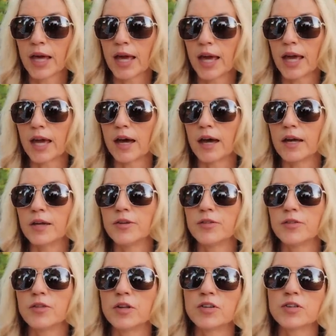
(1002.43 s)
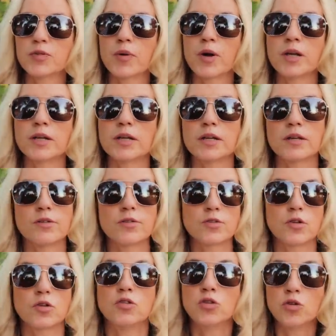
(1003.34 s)
And this one
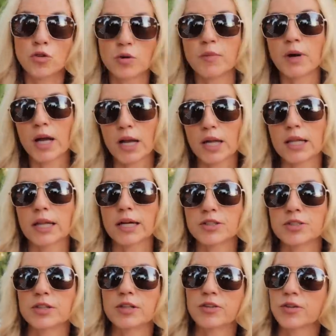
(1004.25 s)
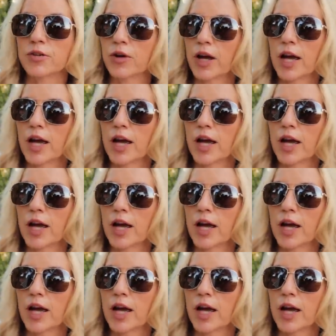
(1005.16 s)
is new to my collection this year.